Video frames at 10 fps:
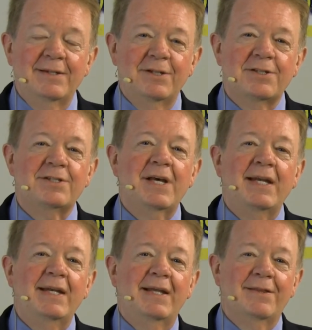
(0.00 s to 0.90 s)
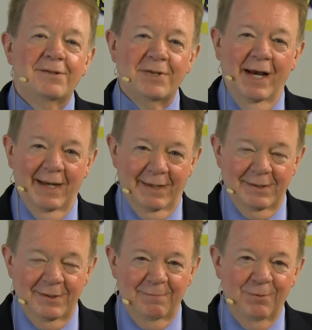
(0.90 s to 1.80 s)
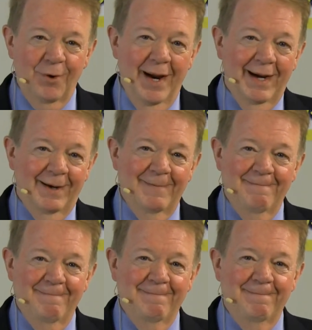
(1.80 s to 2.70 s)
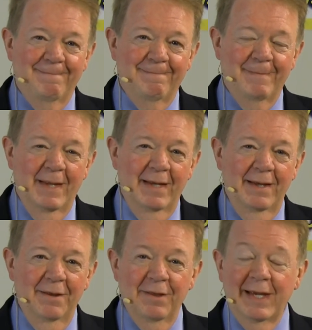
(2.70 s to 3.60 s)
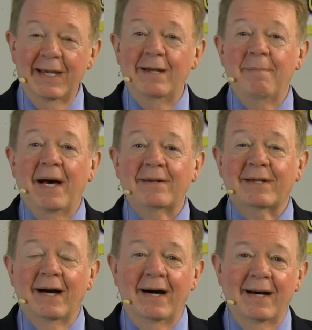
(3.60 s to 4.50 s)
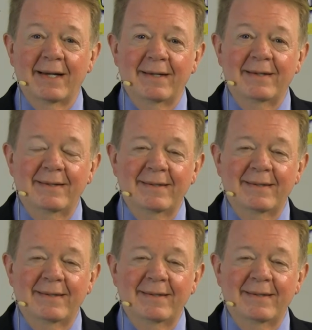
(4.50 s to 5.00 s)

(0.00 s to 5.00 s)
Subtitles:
just sitting in the silence of prayer, thinking about God,